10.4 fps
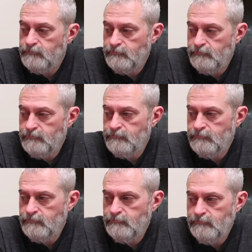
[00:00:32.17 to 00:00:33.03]

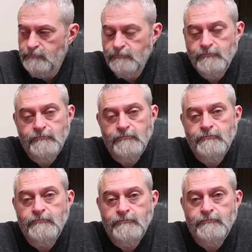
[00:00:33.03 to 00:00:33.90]

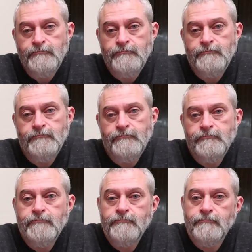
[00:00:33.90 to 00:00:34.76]

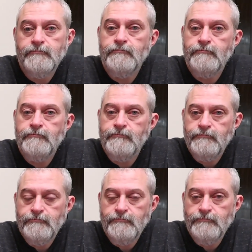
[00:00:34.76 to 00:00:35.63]

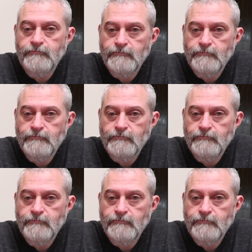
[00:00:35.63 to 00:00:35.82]
This person isn't speaking.